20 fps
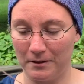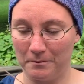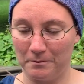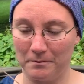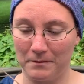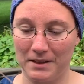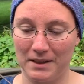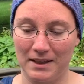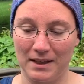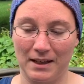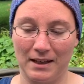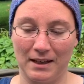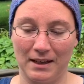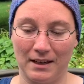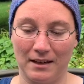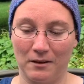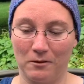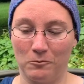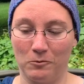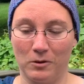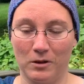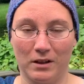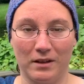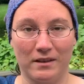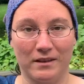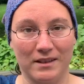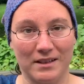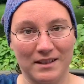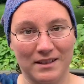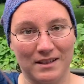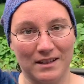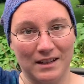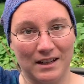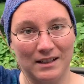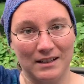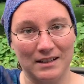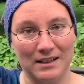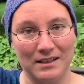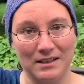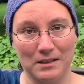Seeing what this
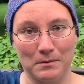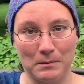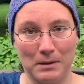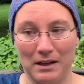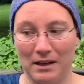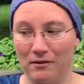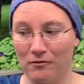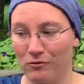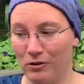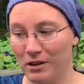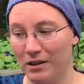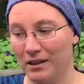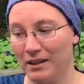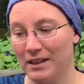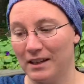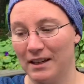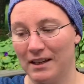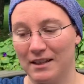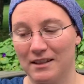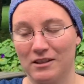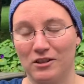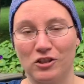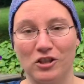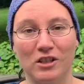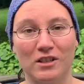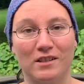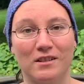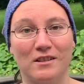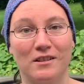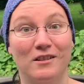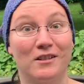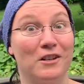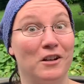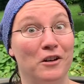sting did to me really has just